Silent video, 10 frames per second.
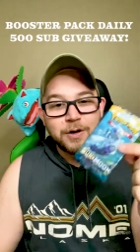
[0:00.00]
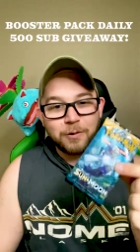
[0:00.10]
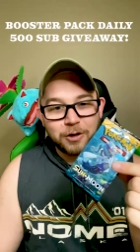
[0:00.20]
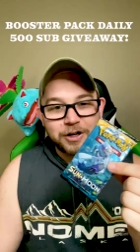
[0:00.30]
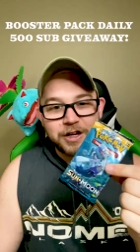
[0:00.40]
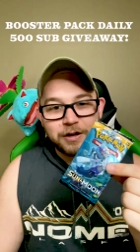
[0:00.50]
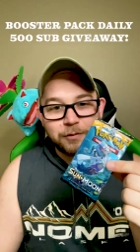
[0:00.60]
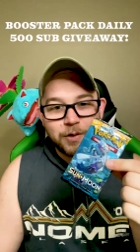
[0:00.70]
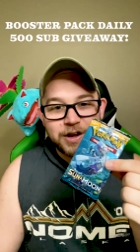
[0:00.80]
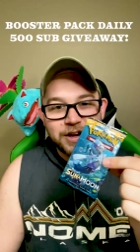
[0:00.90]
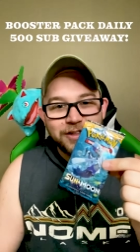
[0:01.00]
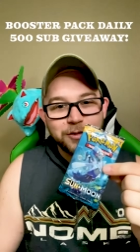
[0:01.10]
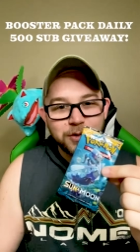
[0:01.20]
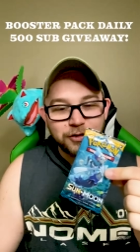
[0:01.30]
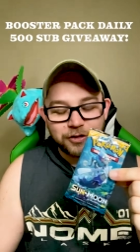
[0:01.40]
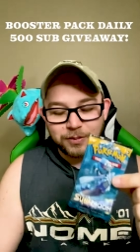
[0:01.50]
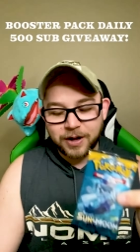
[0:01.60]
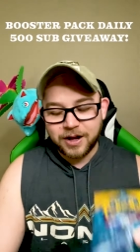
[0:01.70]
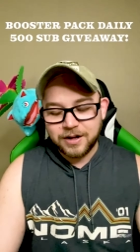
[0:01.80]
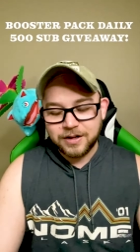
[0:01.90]
we're going to give away another booster
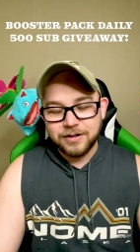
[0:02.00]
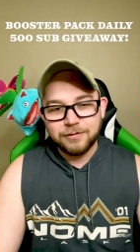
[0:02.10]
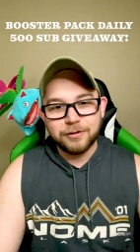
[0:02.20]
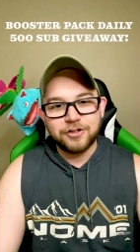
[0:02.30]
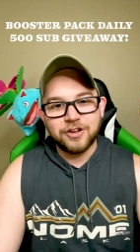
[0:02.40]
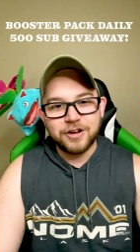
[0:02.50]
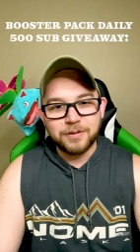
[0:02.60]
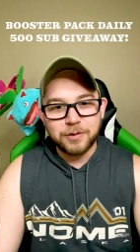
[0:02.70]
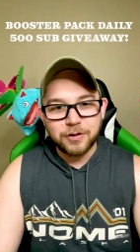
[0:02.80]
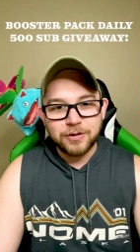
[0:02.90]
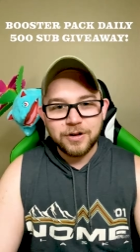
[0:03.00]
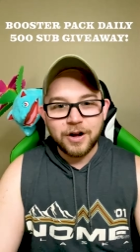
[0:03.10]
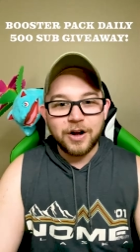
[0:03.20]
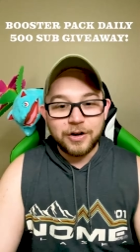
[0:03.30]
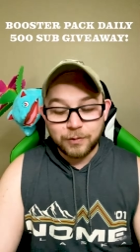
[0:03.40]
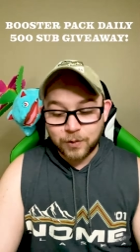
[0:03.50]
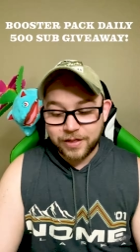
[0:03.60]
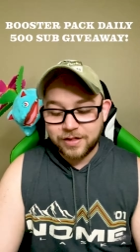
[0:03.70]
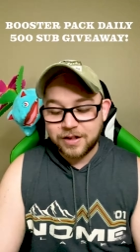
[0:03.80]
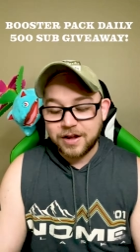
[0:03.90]
pack for Sun and Moon. On
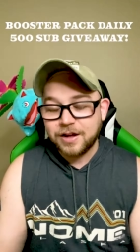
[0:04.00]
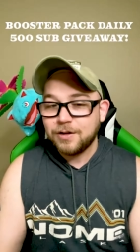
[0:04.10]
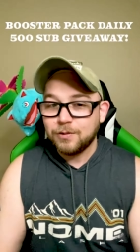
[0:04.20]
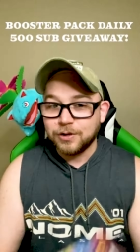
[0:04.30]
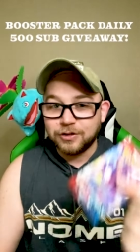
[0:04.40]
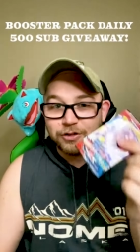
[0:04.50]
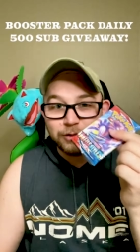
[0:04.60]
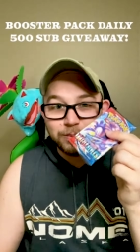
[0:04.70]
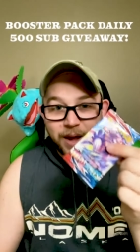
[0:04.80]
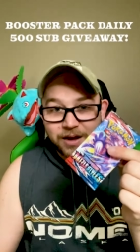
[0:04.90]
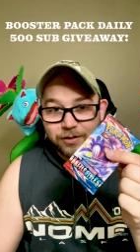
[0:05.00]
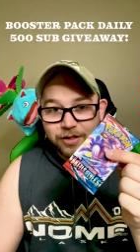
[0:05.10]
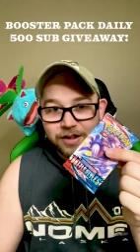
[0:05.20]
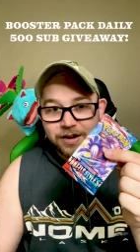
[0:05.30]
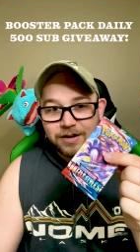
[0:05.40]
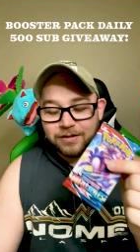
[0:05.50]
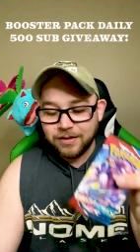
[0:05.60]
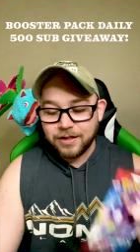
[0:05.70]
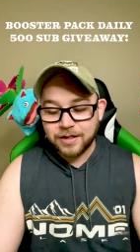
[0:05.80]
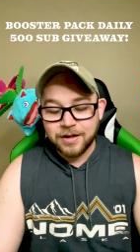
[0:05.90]
Wednesday, we'll do Battle
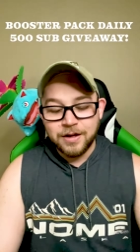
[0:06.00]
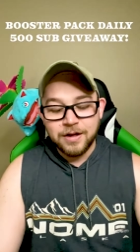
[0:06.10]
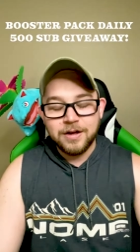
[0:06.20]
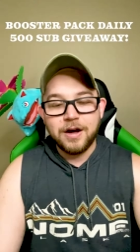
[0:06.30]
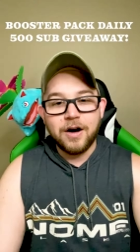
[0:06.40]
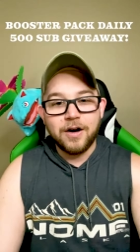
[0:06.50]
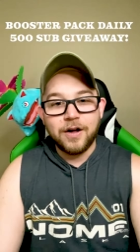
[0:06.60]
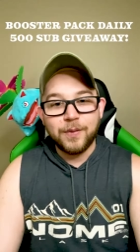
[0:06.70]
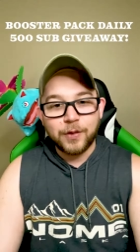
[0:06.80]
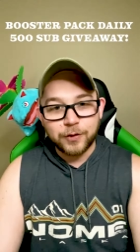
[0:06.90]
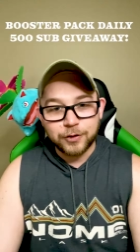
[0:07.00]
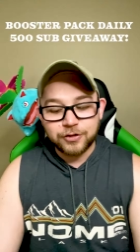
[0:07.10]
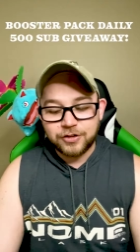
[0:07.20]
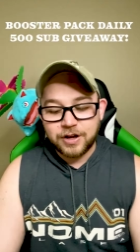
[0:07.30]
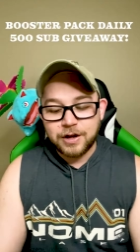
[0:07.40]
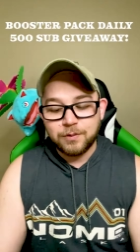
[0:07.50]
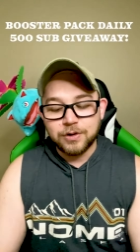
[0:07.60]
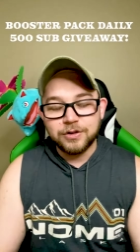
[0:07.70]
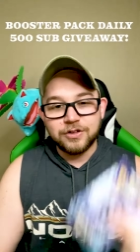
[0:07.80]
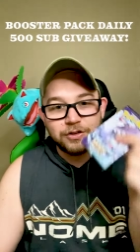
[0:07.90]
Styles. On Thursday,
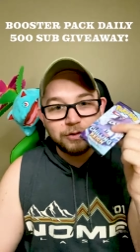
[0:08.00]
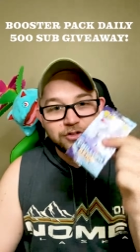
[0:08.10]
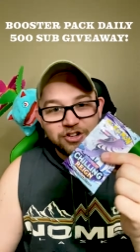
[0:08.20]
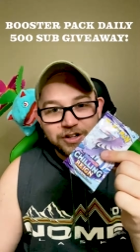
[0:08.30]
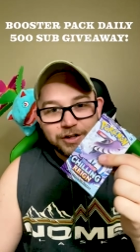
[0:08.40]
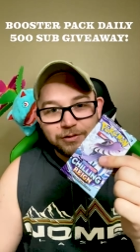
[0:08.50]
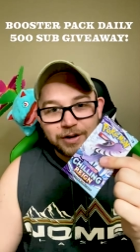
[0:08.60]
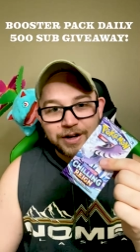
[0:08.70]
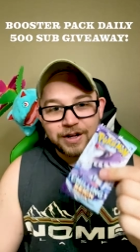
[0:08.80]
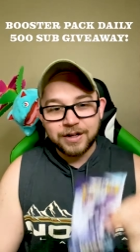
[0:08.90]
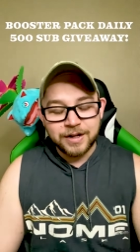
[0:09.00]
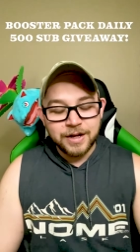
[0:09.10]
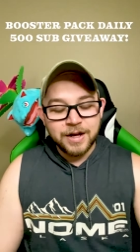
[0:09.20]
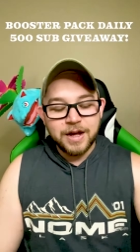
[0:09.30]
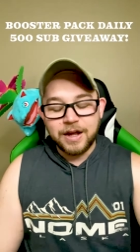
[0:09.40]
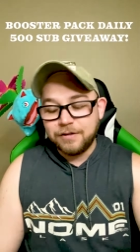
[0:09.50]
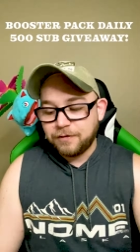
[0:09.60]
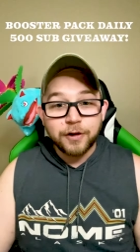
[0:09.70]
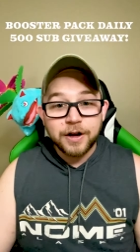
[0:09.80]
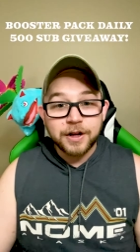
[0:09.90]
we'll do Chilling Reign. And
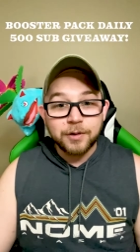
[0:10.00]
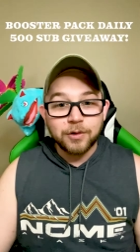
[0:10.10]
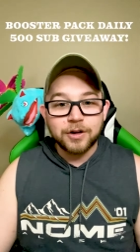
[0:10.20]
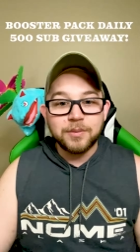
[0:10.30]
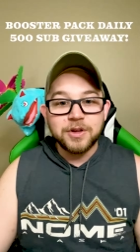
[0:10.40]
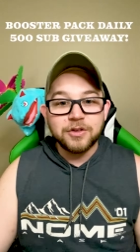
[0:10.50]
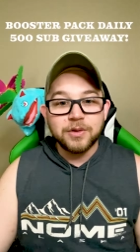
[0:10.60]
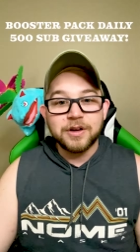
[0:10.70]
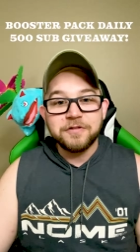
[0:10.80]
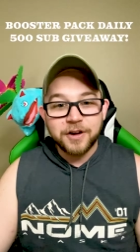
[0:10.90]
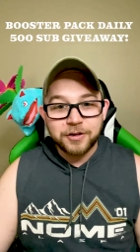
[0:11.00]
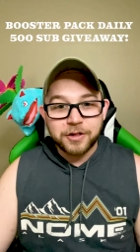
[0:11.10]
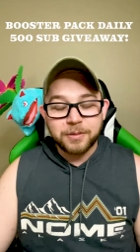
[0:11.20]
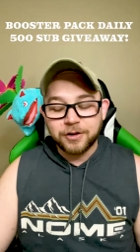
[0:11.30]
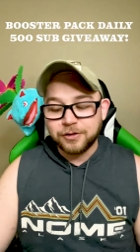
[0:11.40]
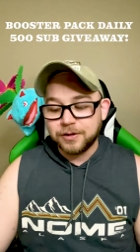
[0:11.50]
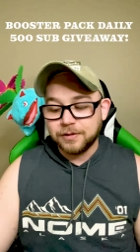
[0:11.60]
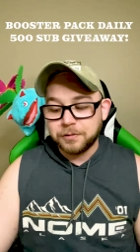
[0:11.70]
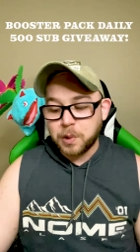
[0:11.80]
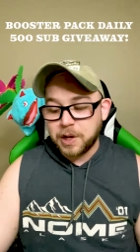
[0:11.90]
Friday, we're going to be doing a very special
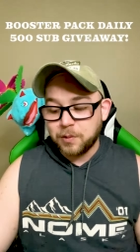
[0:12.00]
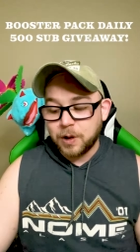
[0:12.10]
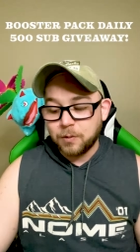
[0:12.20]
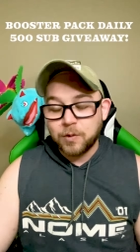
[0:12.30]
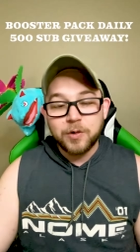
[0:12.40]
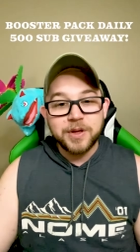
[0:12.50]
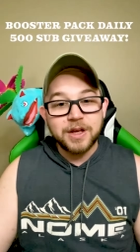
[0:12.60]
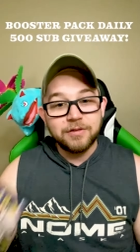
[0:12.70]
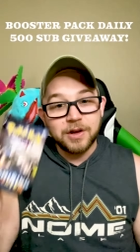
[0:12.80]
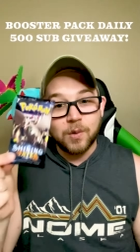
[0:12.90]
giveaway where we'll be giving